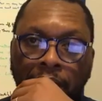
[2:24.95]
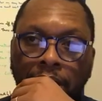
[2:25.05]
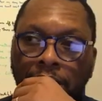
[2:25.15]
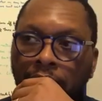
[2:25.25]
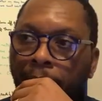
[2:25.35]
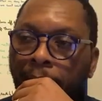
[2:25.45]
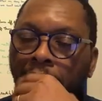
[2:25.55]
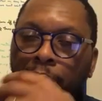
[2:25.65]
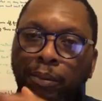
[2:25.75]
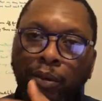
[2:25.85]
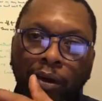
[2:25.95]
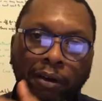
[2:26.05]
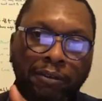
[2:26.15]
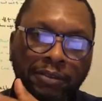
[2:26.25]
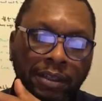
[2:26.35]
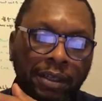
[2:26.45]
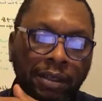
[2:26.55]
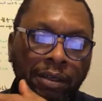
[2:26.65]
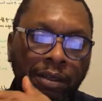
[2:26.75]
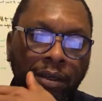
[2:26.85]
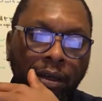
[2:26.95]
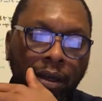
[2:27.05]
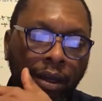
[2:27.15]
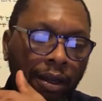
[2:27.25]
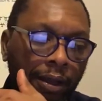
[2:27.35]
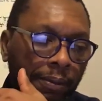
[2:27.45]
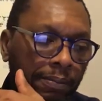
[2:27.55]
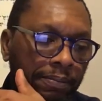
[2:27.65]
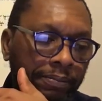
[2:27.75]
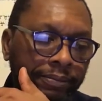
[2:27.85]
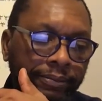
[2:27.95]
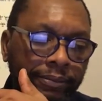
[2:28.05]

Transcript: the parable of the um,